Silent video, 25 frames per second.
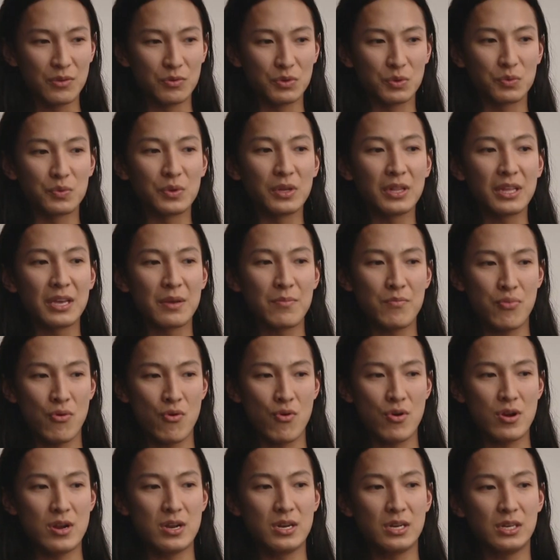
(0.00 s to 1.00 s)
was really
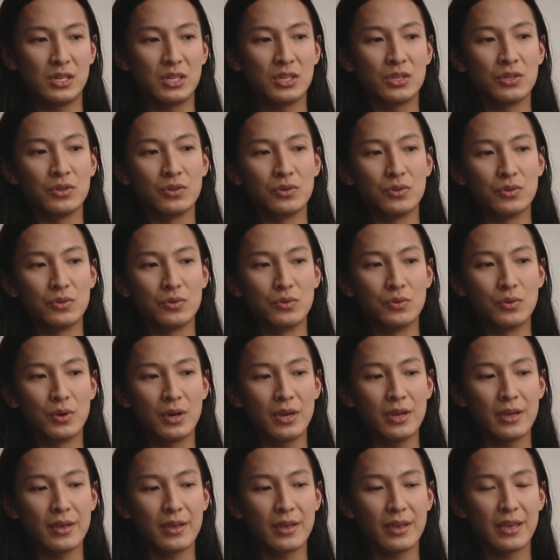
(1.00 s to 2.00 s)
important to
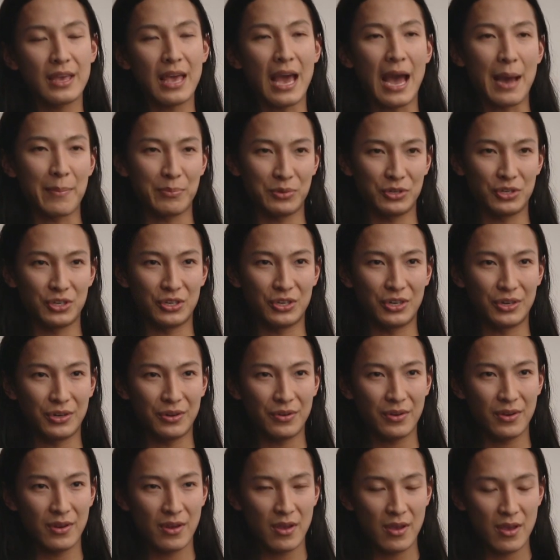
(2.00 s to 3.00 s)

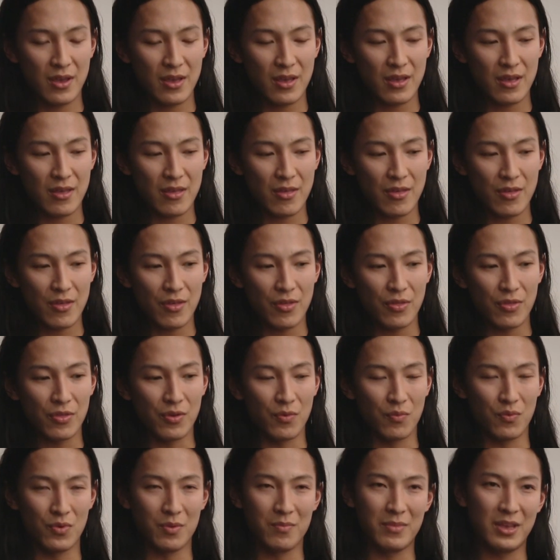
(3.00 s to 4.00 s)
capture
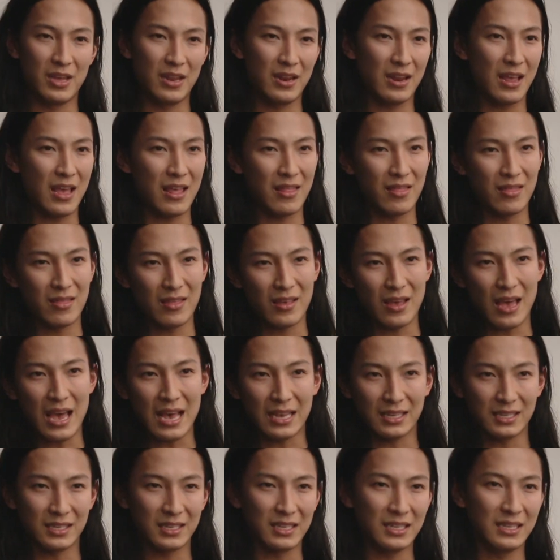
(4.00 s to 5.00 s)
the woman and the
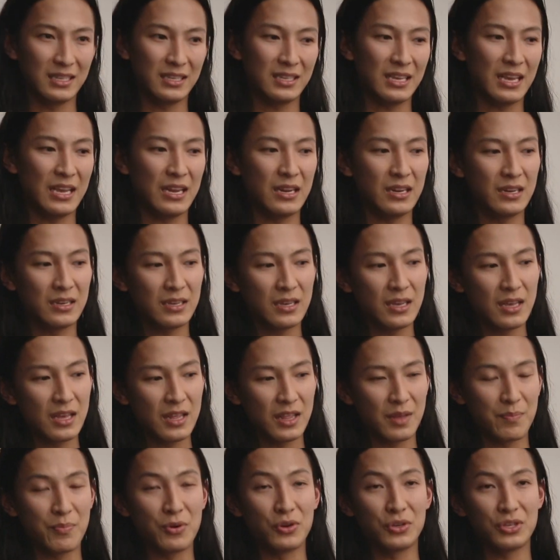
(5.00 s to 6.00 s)
essence and
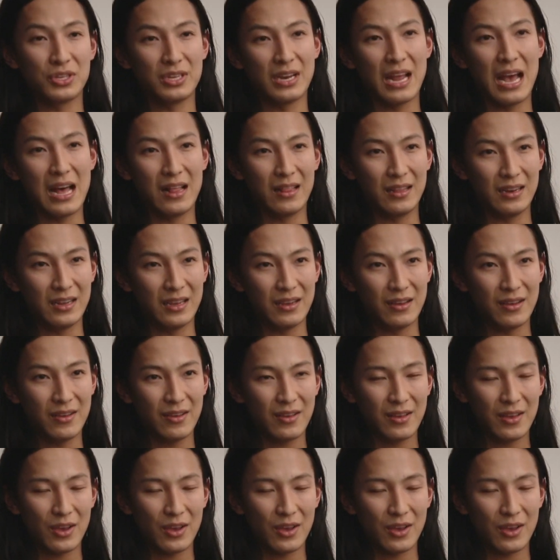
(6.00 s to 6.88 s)
the personality